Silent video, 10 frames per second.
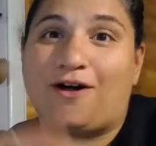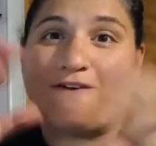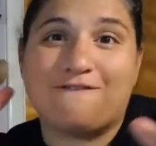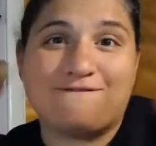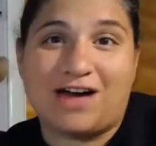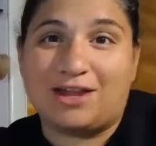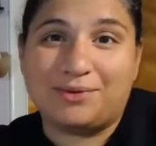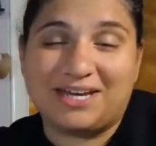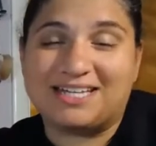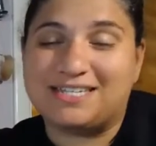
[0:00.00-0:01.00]
are
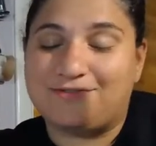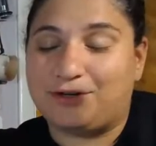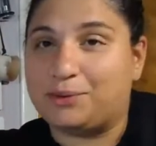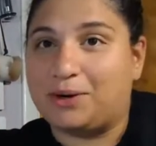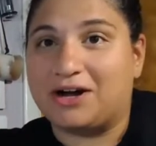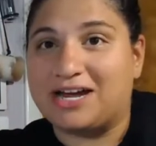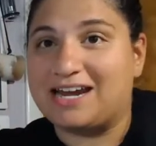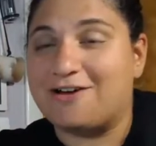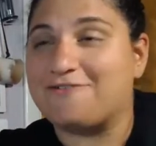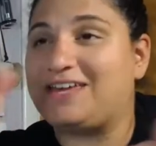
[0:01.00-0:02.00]
following us, if you are
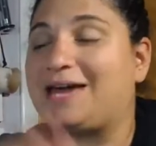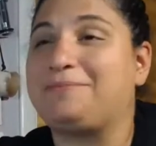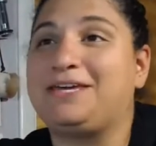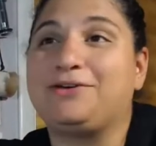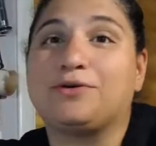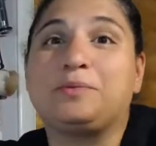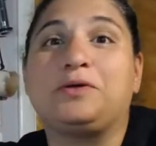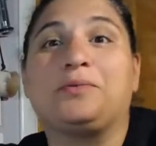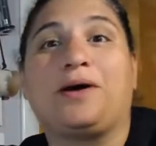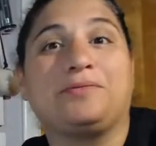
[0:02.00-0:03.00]
in our VIP group,
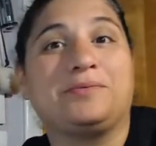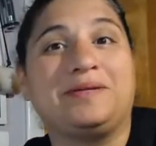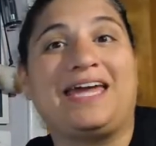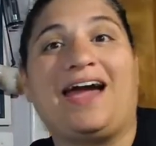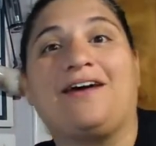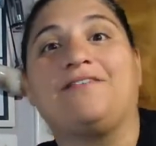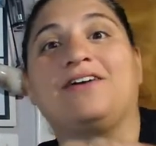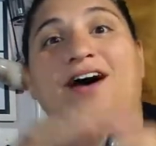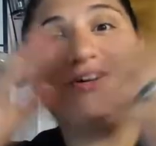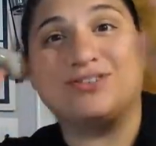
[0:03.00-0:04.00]
you probably have
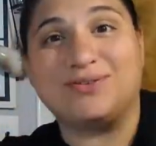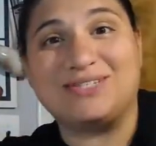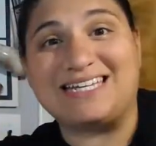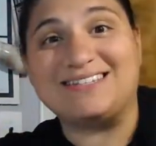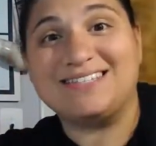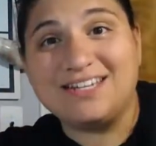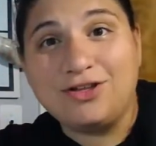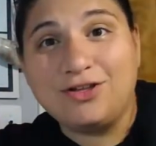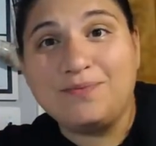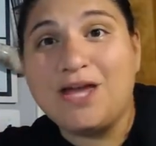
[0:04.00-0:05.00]
also seen
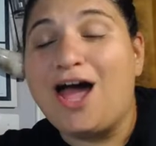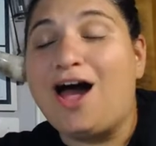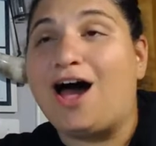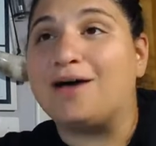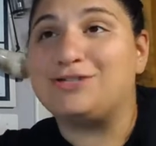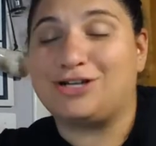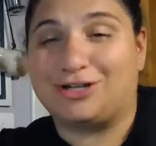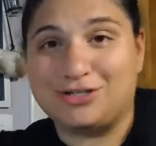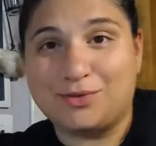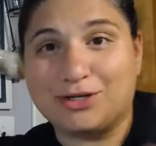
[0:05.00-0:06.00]
Sindel. Um, she
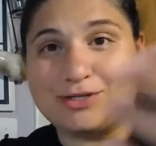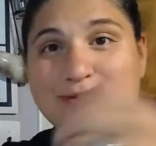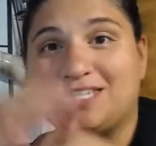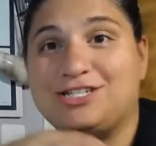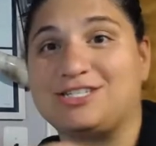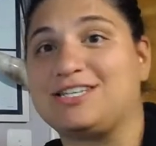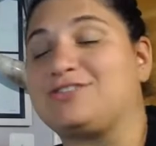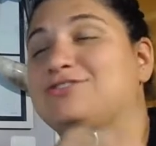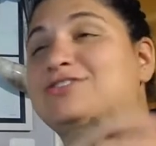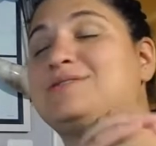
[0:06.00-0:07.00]
also works with us. She's
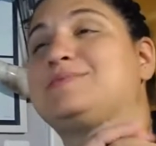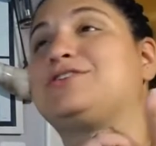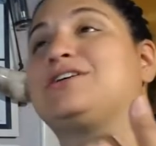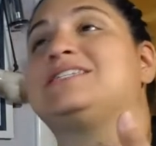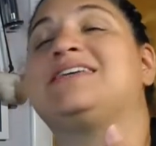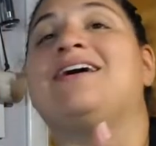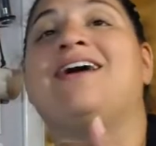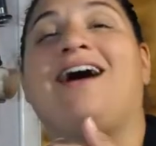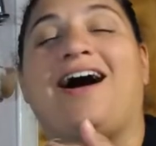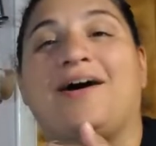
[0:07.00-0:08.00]
another seamstress
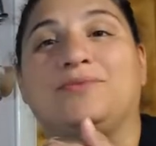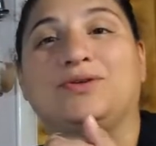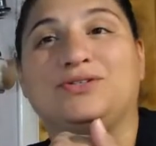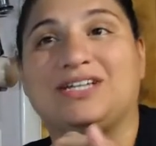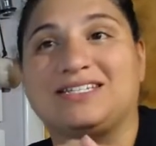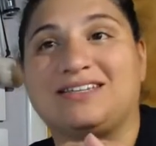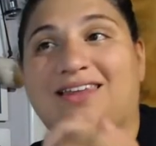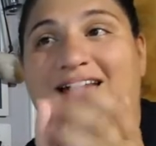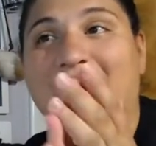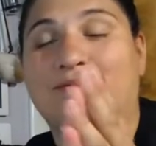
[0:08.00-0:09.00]
um, who does a
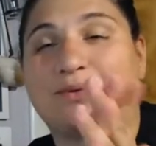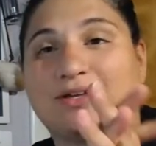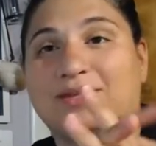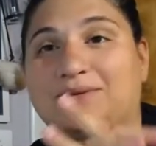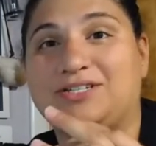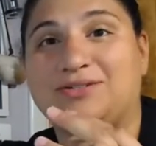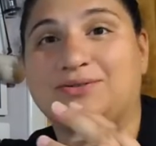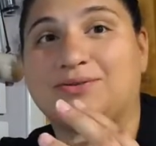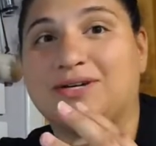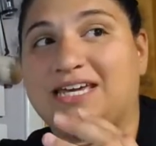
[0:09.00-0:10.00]
lot of the work that we
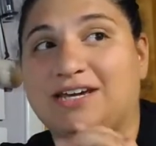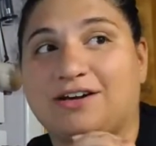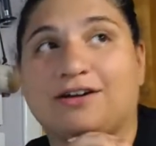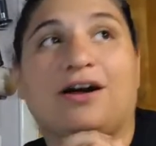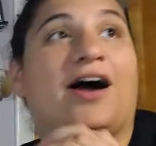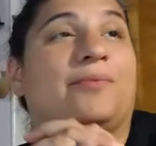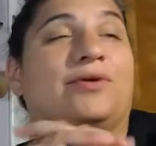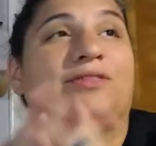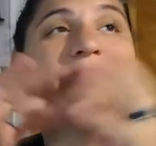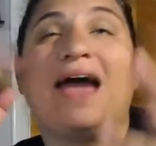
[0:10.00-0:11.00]
do here um,
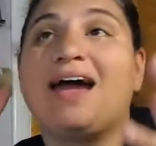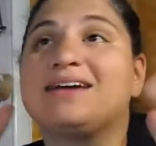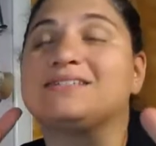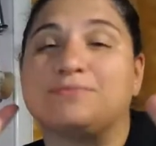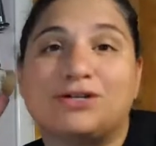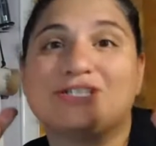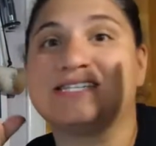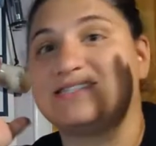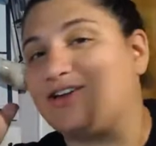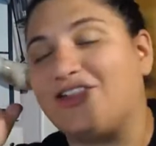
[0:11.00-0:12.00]
with bags and
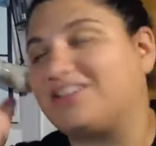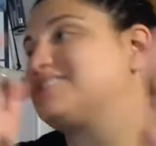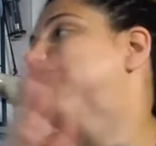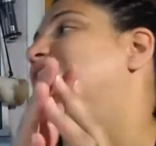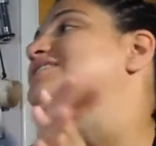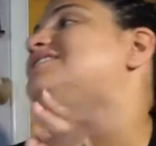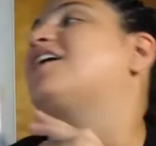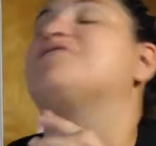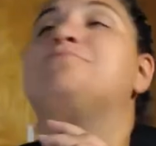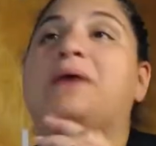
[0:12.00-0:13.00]
purses and all that fun
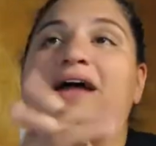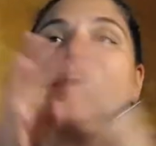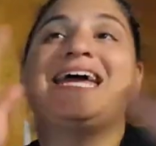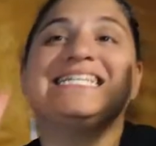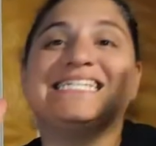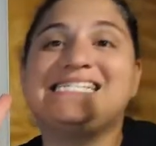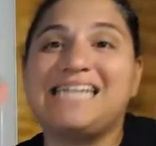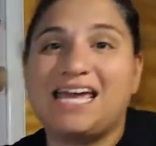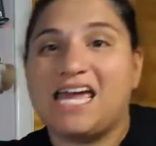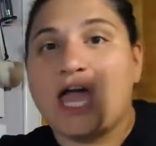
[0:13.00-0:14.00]
stuff. But
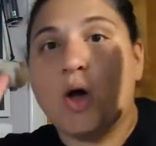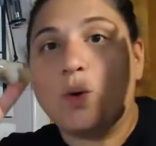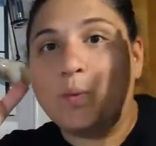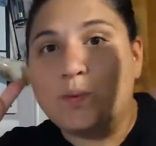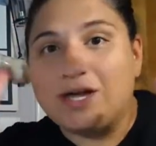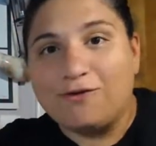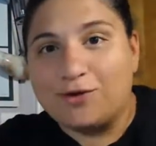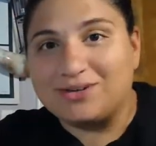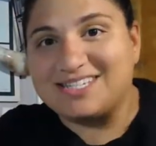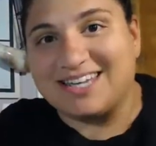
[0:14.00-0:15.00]
today we are
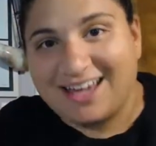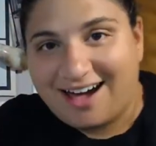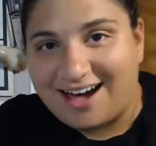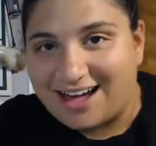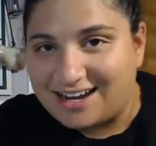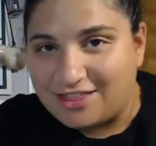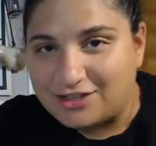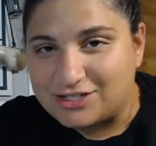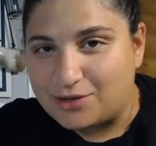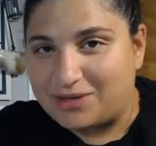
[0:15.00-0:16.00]
focusing on
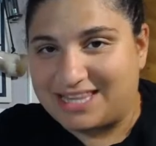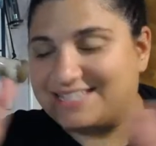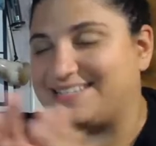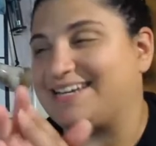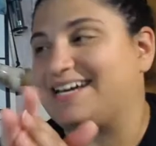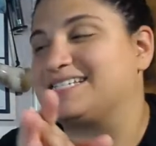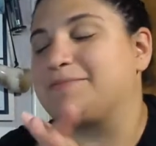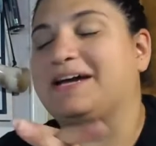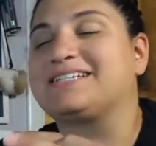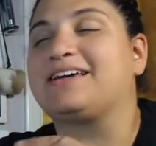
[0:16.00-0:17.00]
the sewing lesson
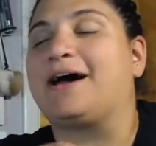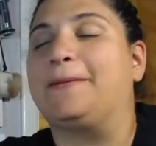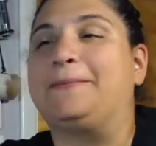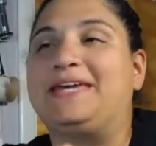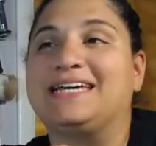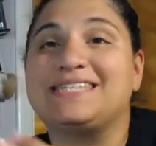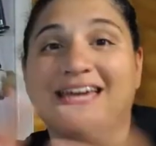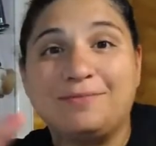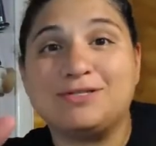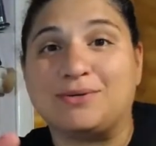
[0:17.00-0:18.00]
aspect um, because I
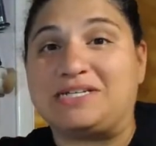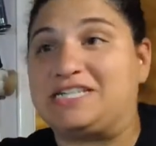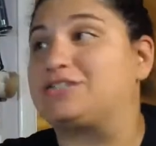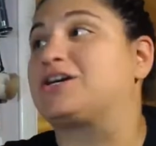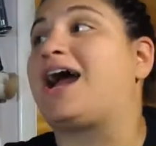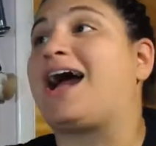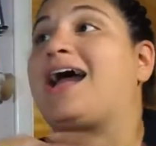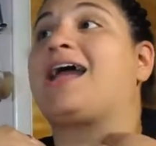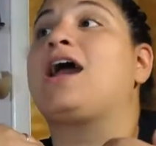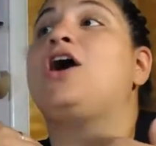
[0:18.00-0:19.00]
am a sewing teacher.
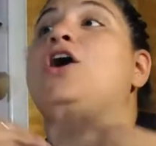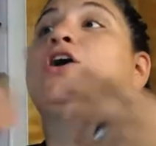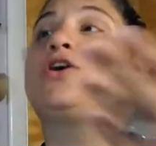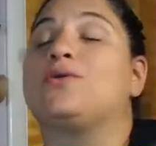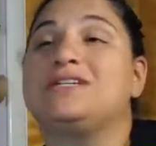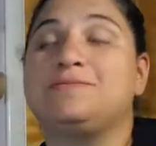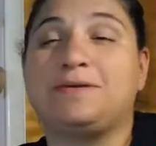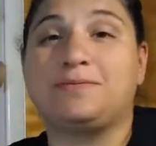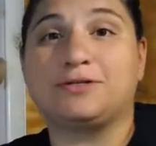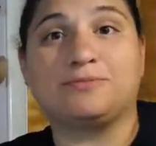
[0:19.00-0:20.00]
I go into
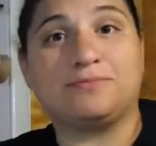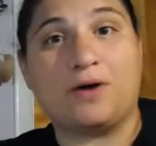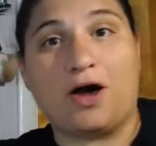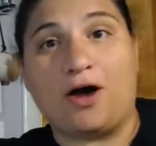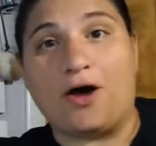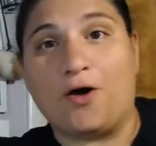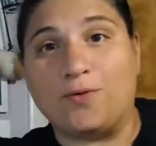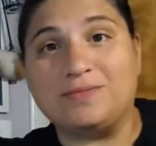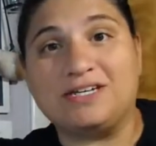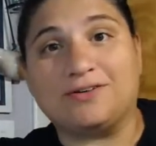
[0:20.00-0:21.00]
people's uh,
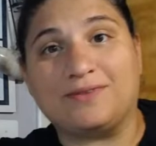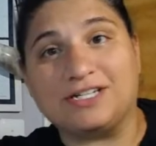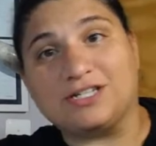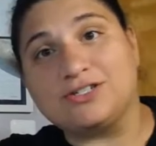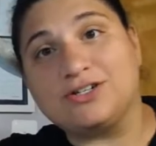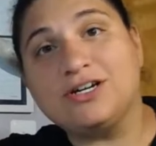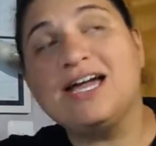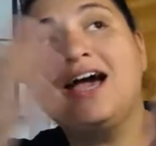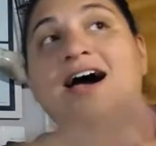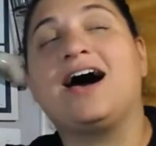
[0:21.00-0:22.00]
homes here in Rochester
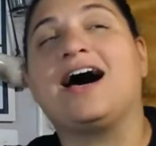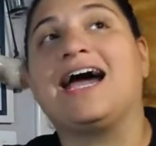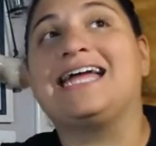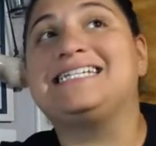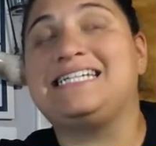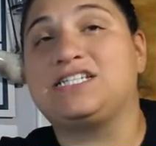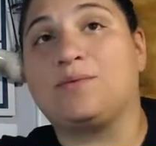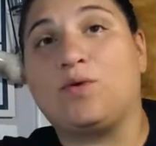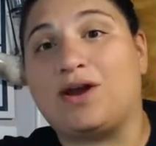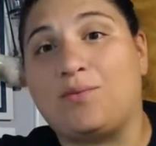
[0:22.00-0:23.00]
uh, and teach them
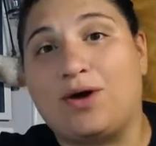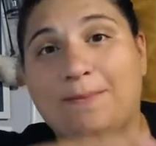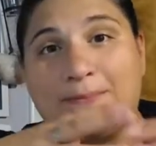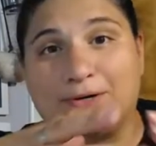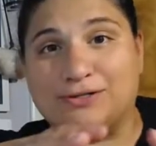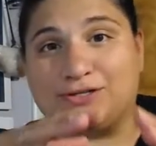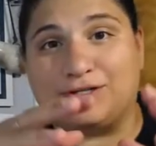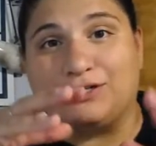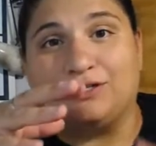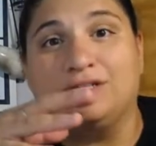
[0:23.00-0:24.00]
one on one
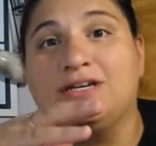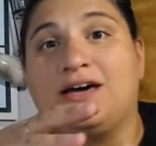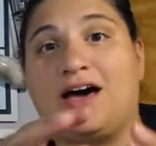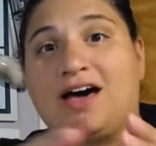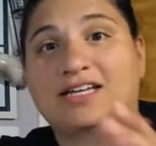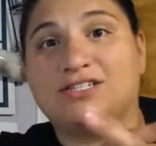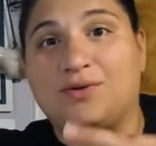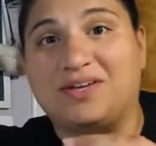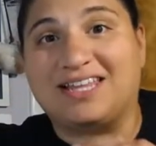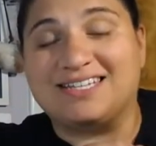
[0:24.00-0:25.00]
personal uh,
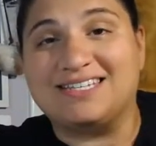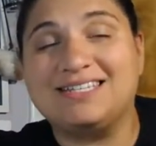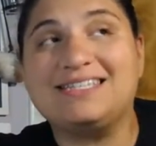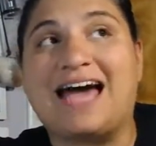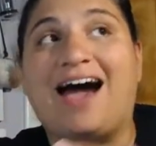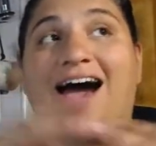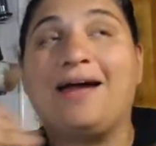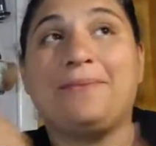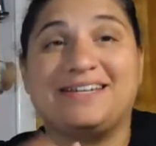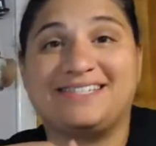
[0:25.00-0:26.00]
sewing lessons. I
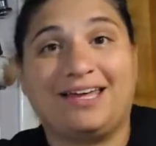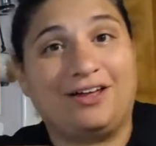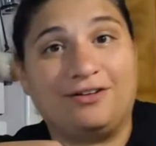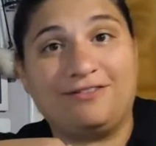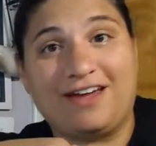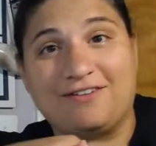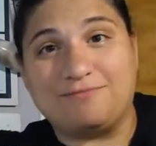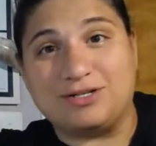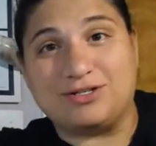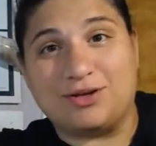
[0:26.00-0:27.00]
myself have
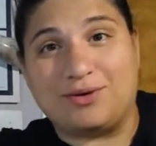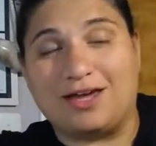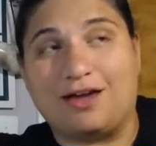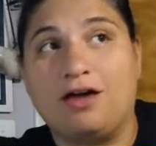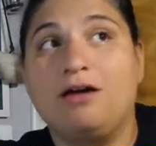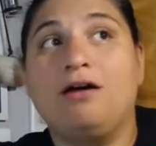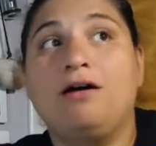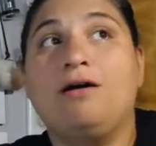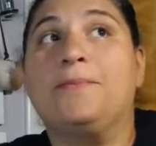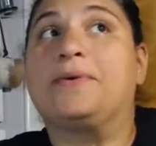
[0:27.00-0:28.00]
been sewing
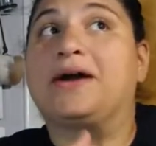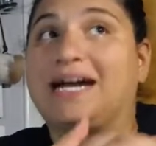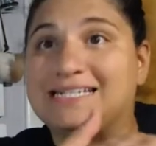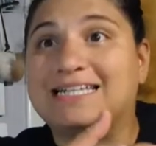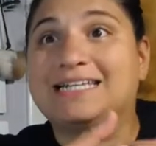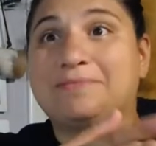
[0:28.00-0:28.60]
practically